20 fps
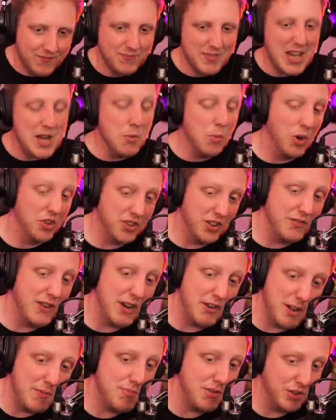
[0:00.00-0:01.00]
it was a
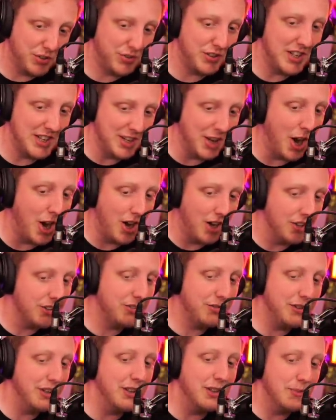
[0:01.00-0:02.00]
very pristine
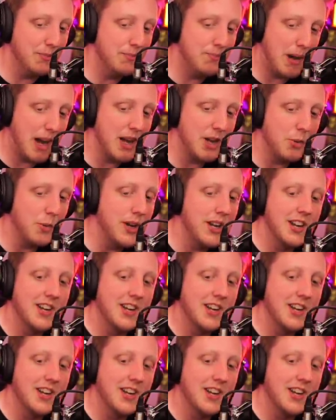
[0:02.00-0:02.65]
ass film, by the way.